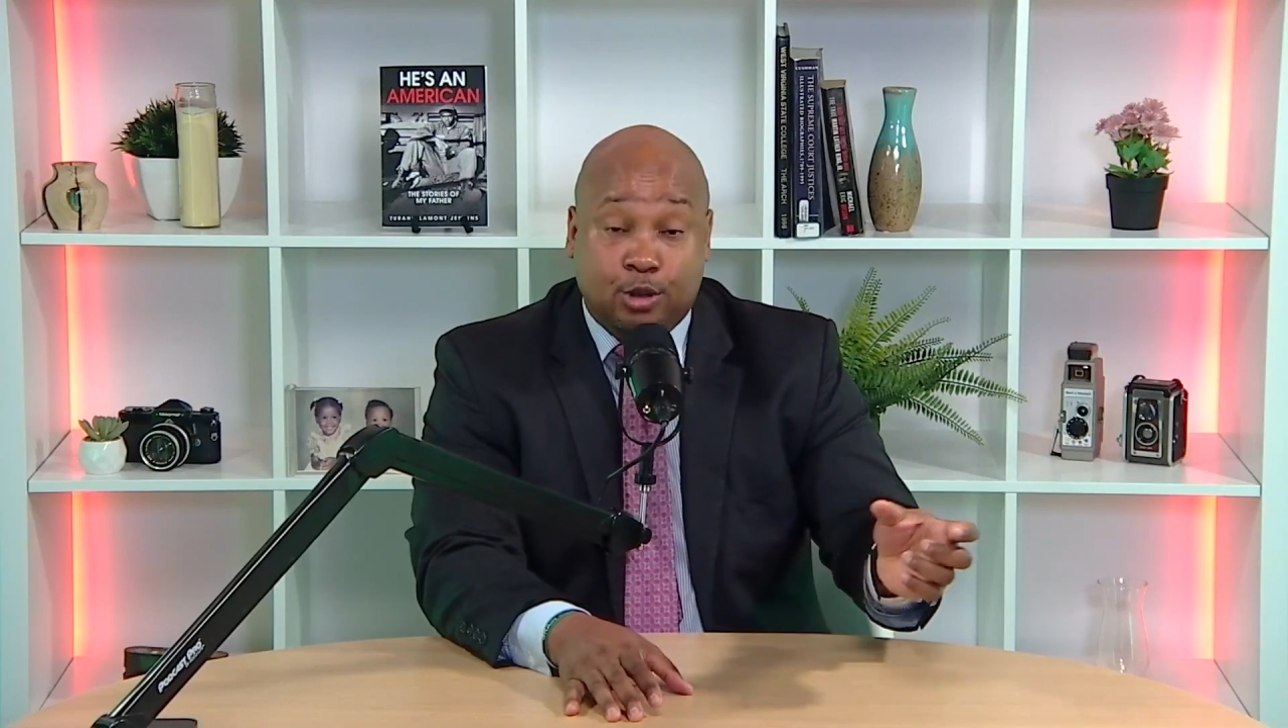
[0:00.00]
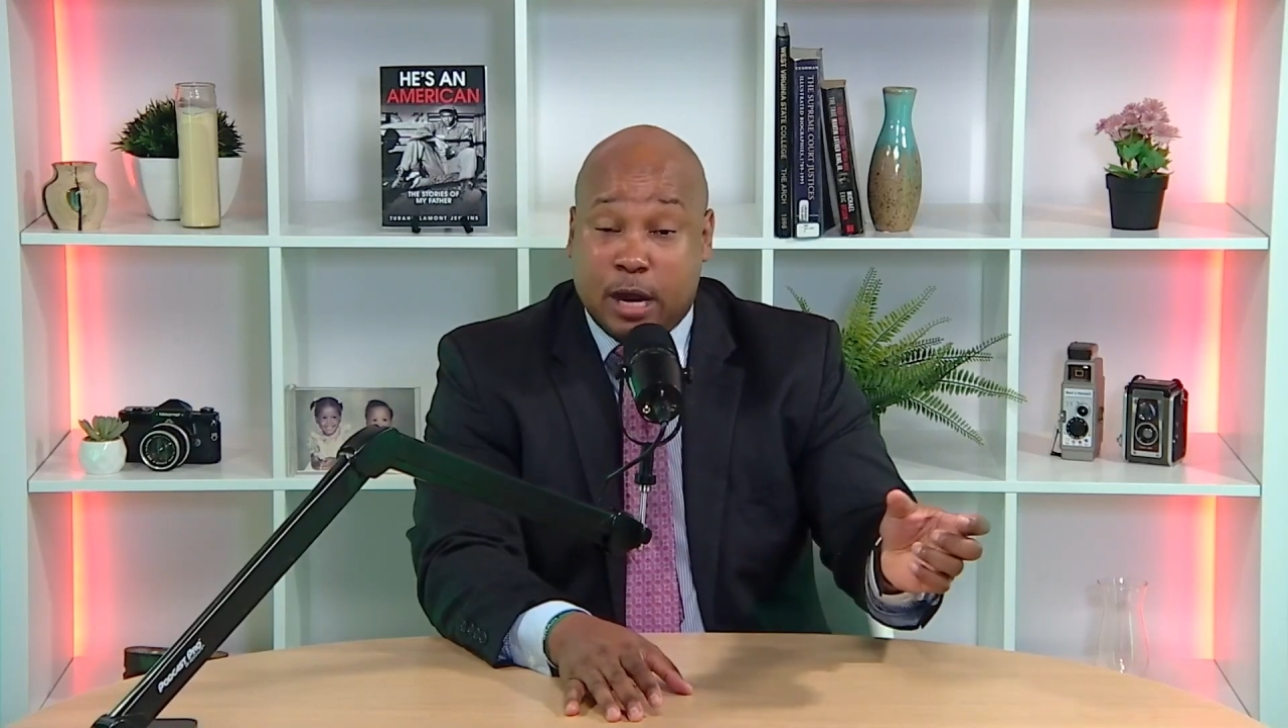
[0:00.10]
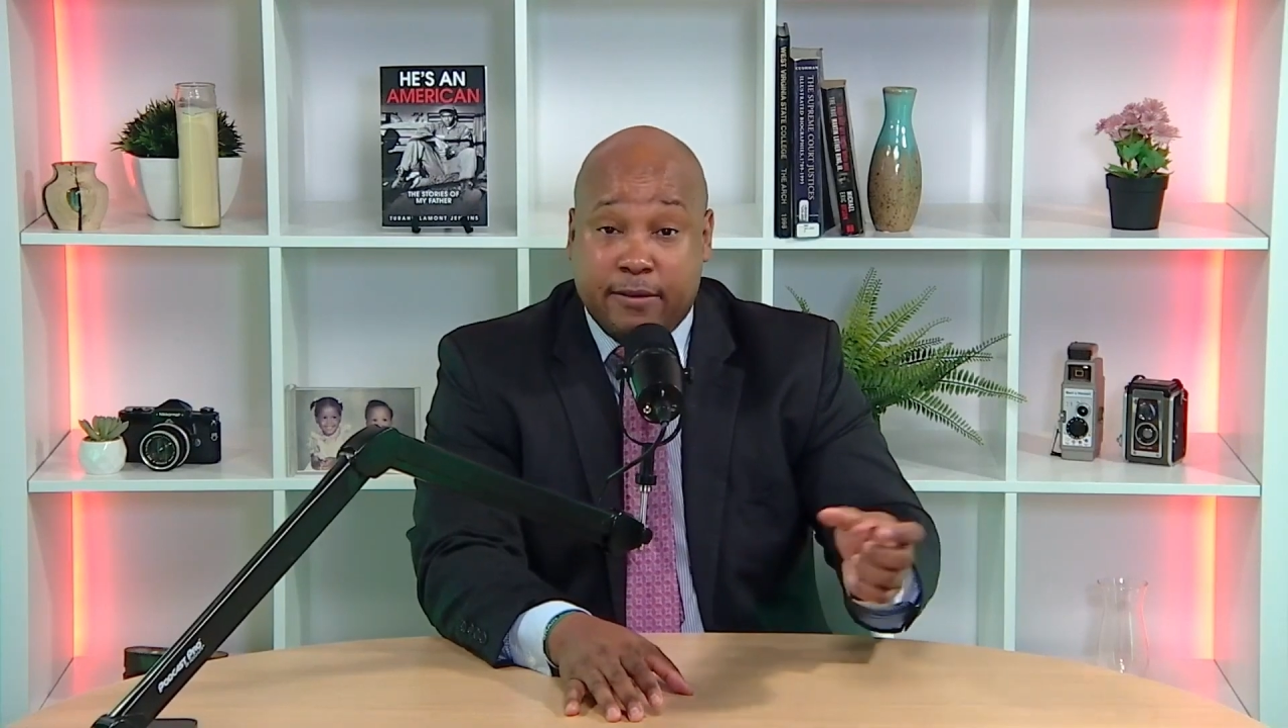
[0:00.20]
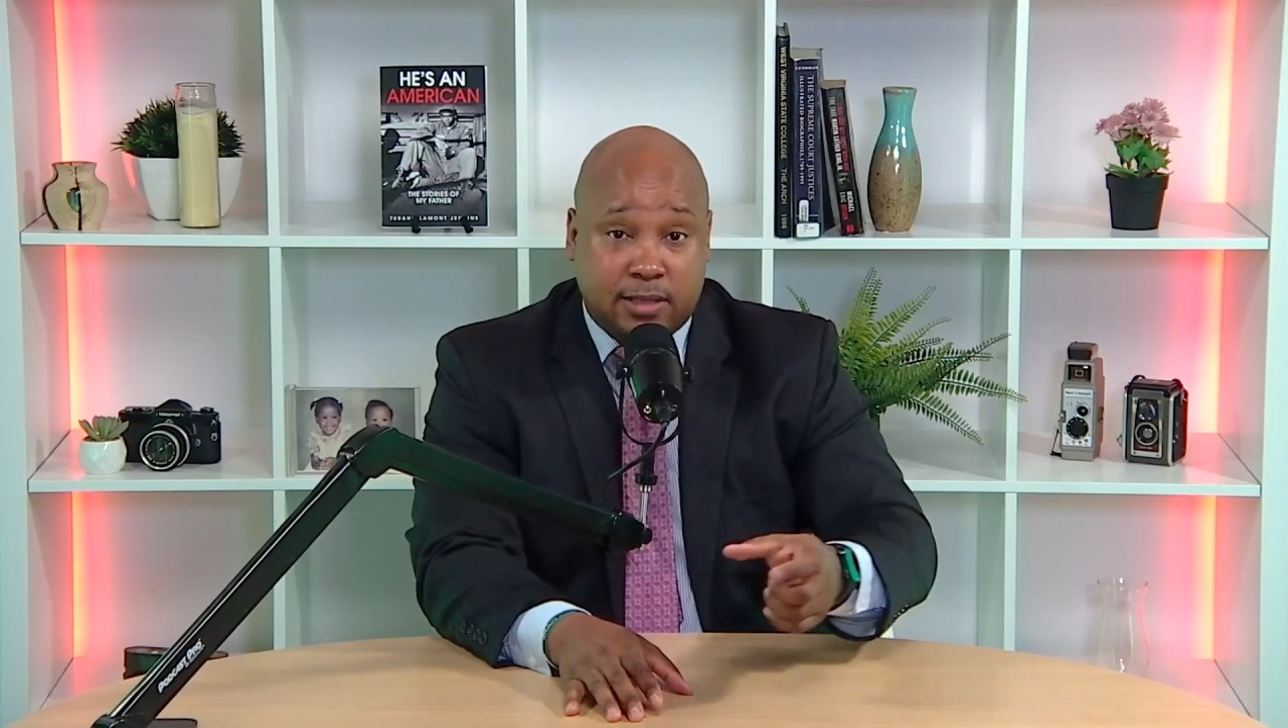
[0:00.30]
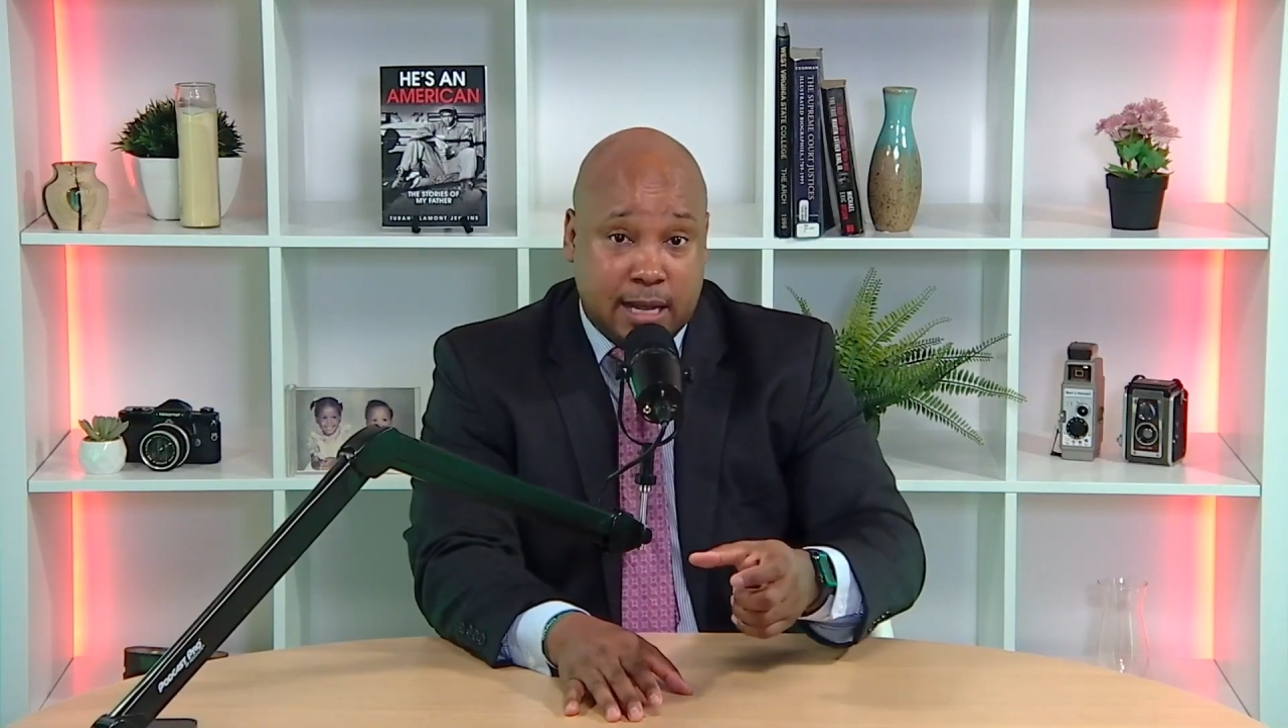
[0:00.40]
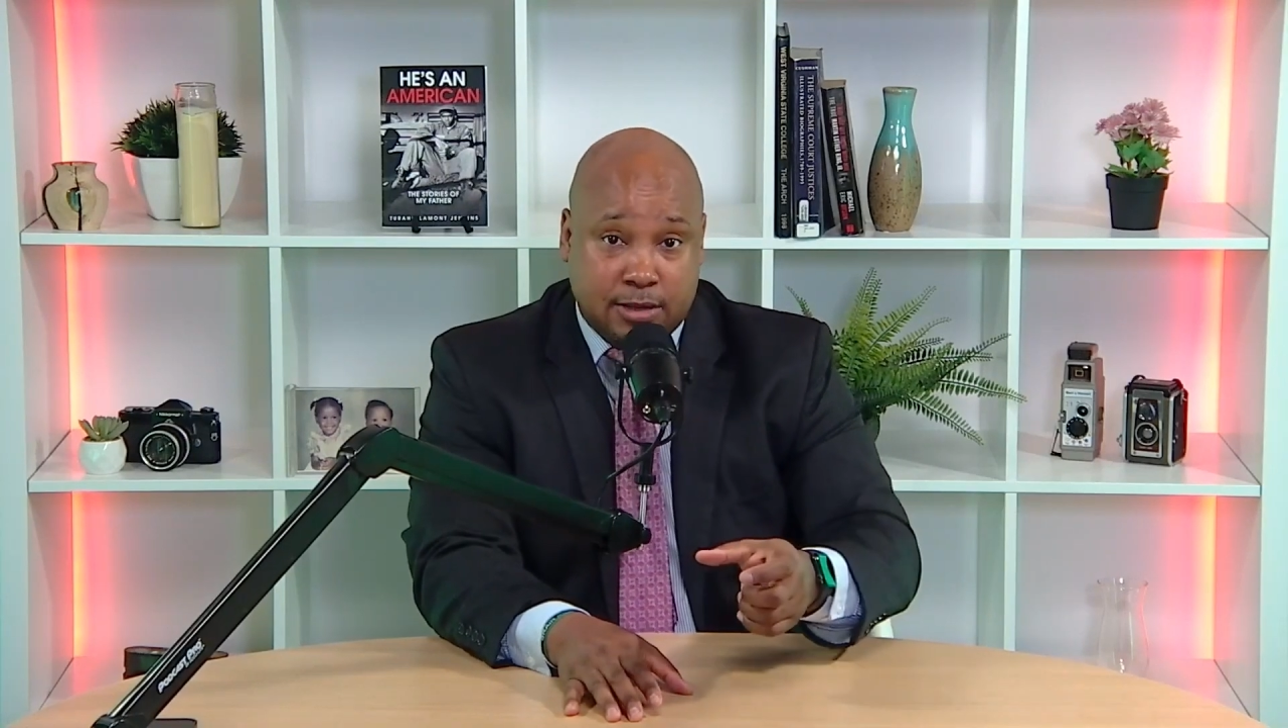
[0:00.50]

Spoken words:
their driver's